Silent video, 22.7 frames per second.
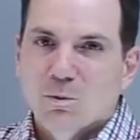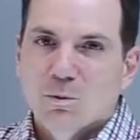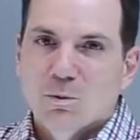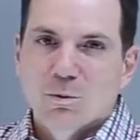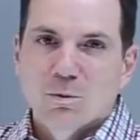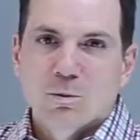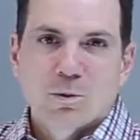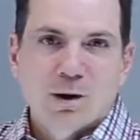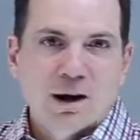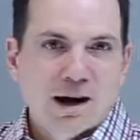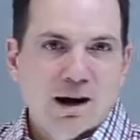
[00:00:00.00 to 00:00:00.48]

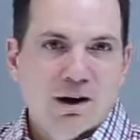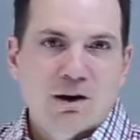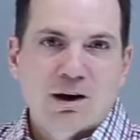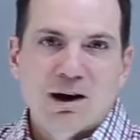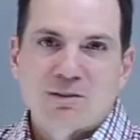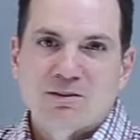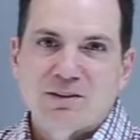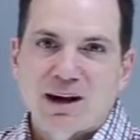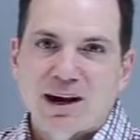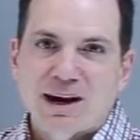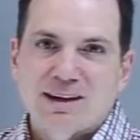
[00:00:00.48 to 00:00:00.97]
Wow,
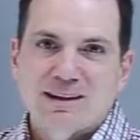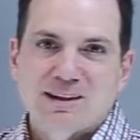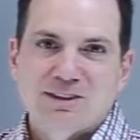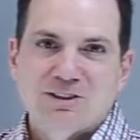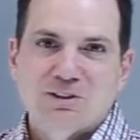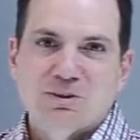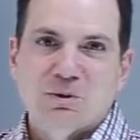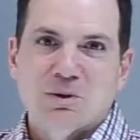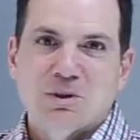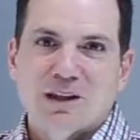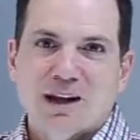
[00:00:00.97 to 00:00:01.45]
I've gotten
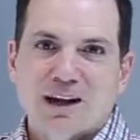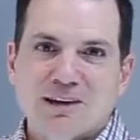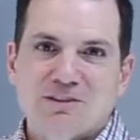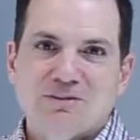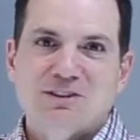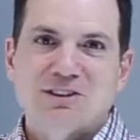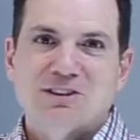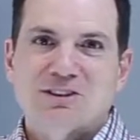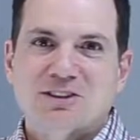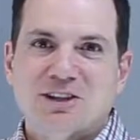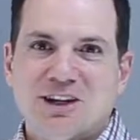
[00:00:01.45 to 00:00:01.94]
into a lot of
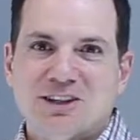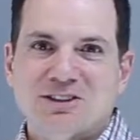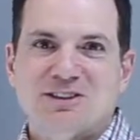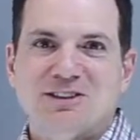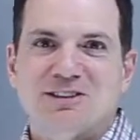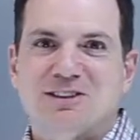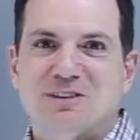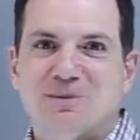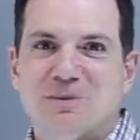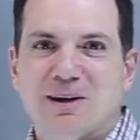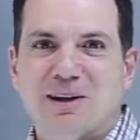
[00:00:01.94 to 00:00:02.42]

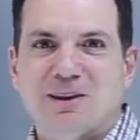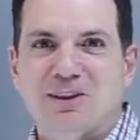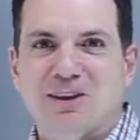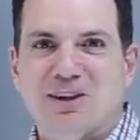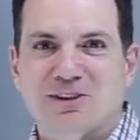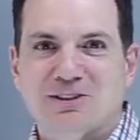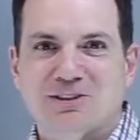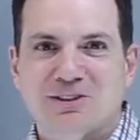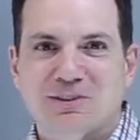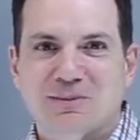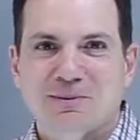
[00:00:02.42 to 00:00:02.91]
discussions about
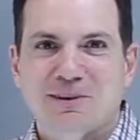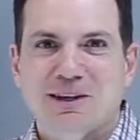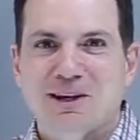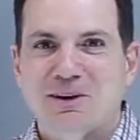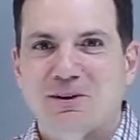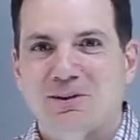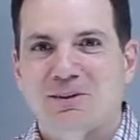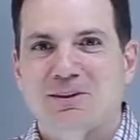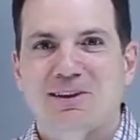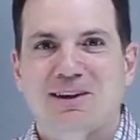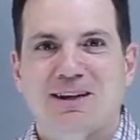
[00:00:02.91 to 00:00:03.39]
long-term
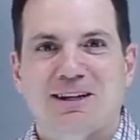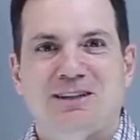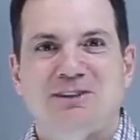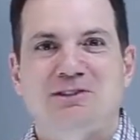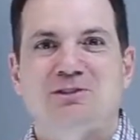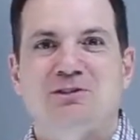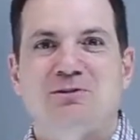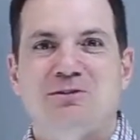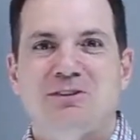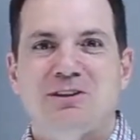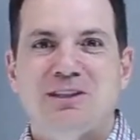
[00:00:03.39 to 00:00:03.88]
care with
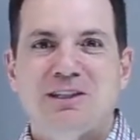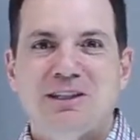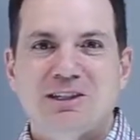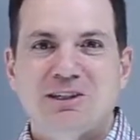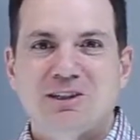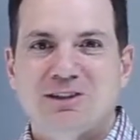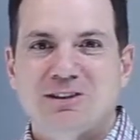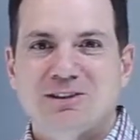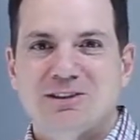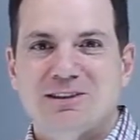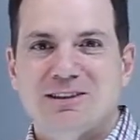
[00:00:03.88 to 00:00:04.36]
clients over the
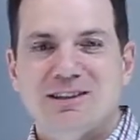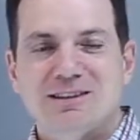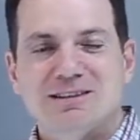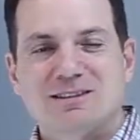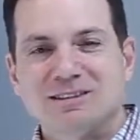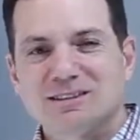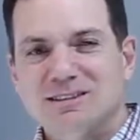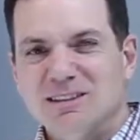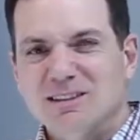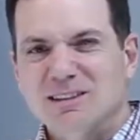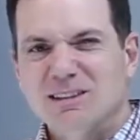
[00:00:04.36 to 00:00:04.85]
years. This
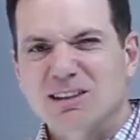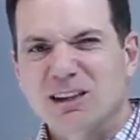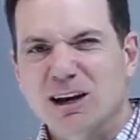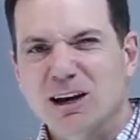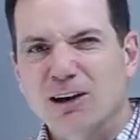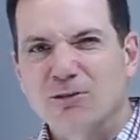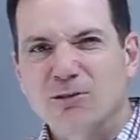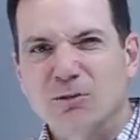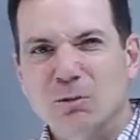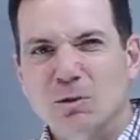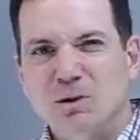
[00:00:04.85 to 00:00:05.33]
is a
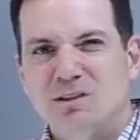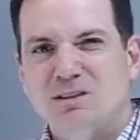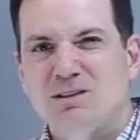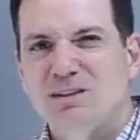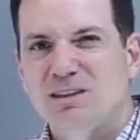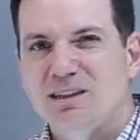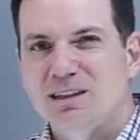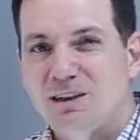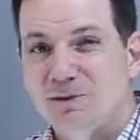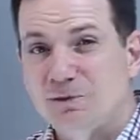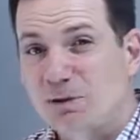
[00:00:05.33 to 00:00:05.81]
tough one
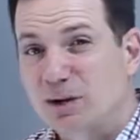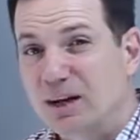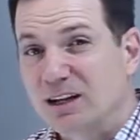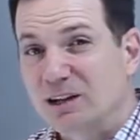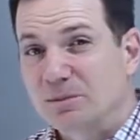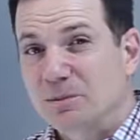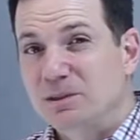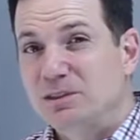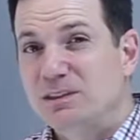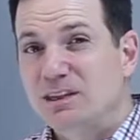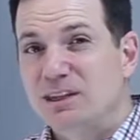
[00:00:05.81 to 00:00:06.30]
to give
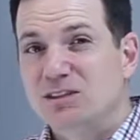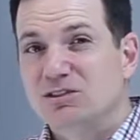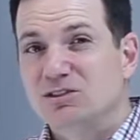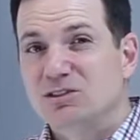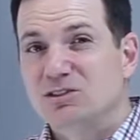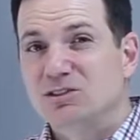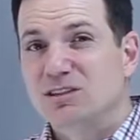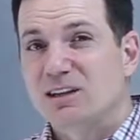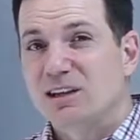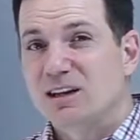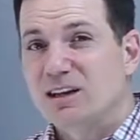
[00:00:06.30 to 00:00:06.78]

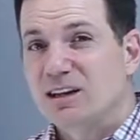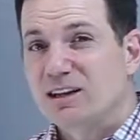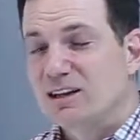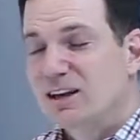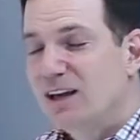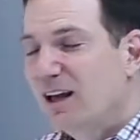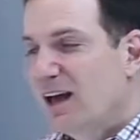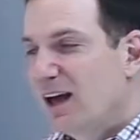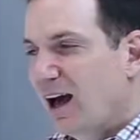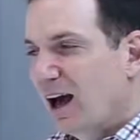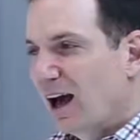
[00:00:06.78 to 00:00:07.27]
recommendations on.
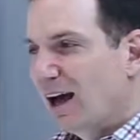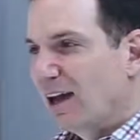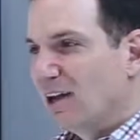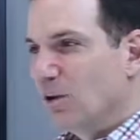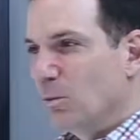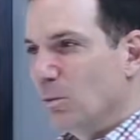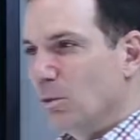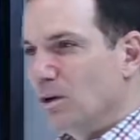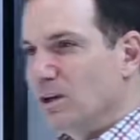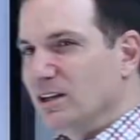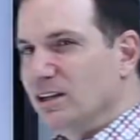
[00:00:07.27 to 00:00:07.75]
I
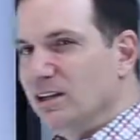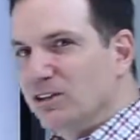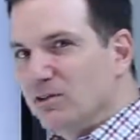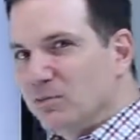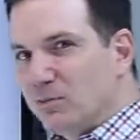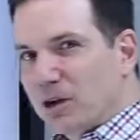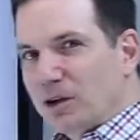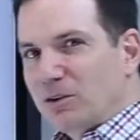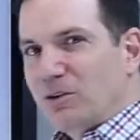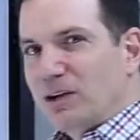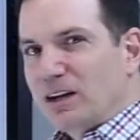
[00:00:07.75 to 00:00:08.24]
don't want to give
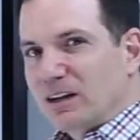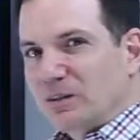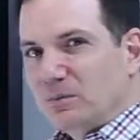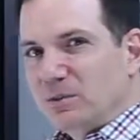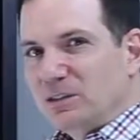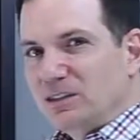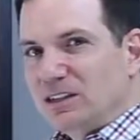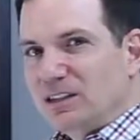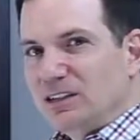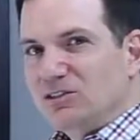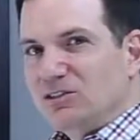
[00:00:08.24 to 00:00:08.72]
my
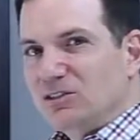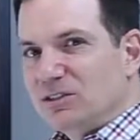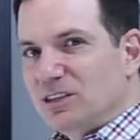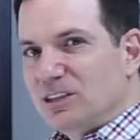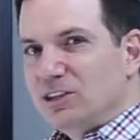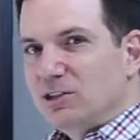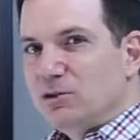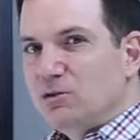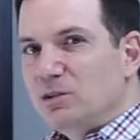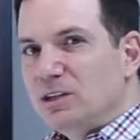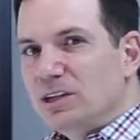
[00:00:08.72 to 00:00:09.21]
recommendation
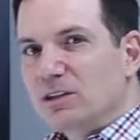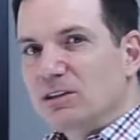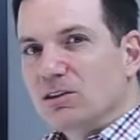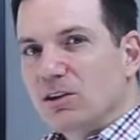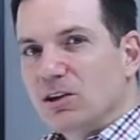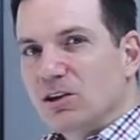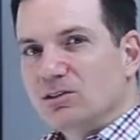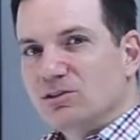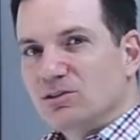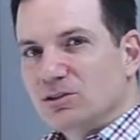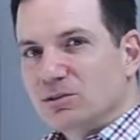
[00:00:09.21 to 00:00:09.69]
that you need a
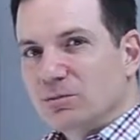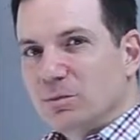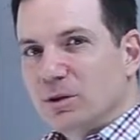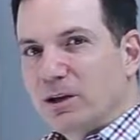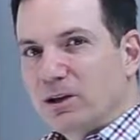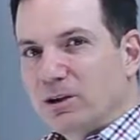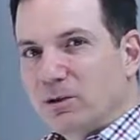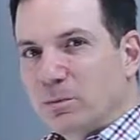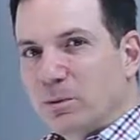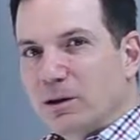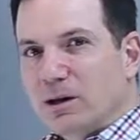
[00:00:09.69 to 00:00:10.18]
long-term
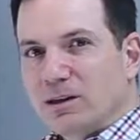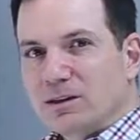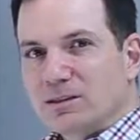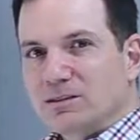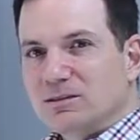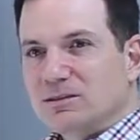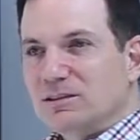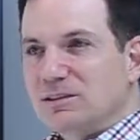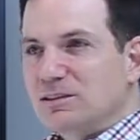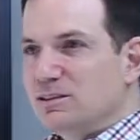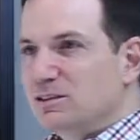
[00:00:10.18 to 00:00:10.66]
care
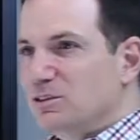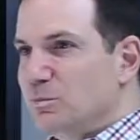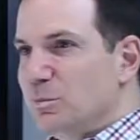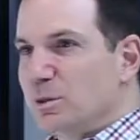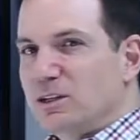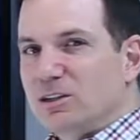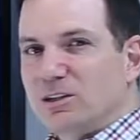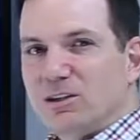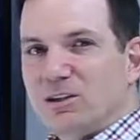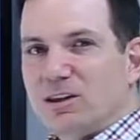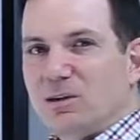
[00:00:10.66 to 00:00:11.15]
policy and
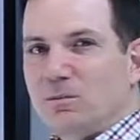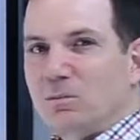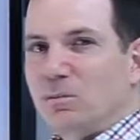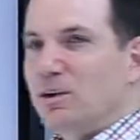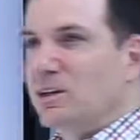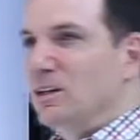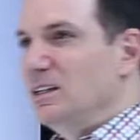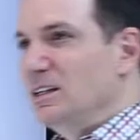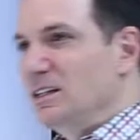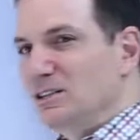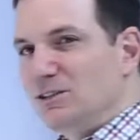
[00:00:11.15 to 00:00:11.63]
spend all that
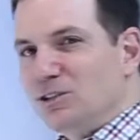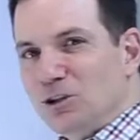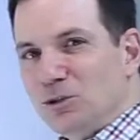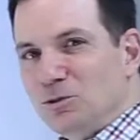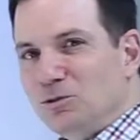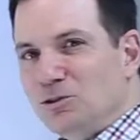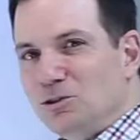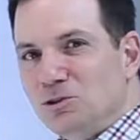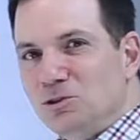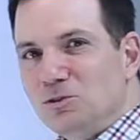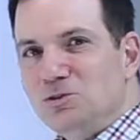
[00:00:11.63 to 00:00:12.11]
money and
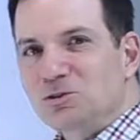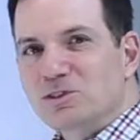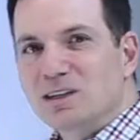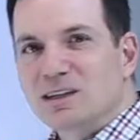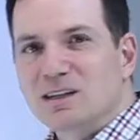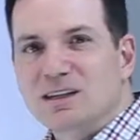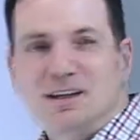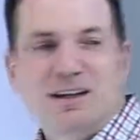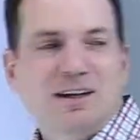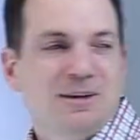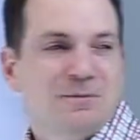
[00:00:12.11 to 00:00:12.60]
don't use
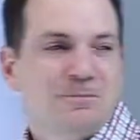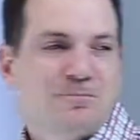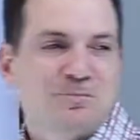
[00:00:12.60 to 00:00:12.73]
it.